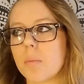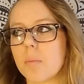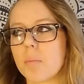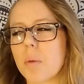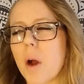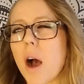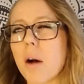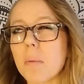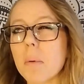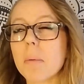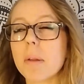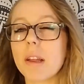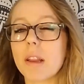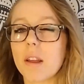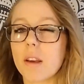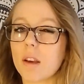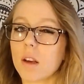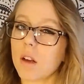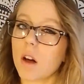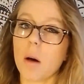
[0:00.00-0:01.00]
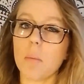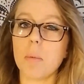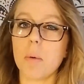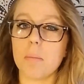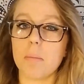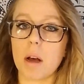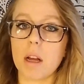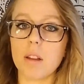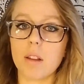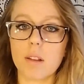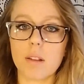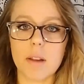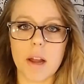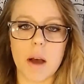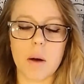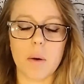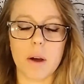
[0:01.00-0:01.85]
probably like a couple months now.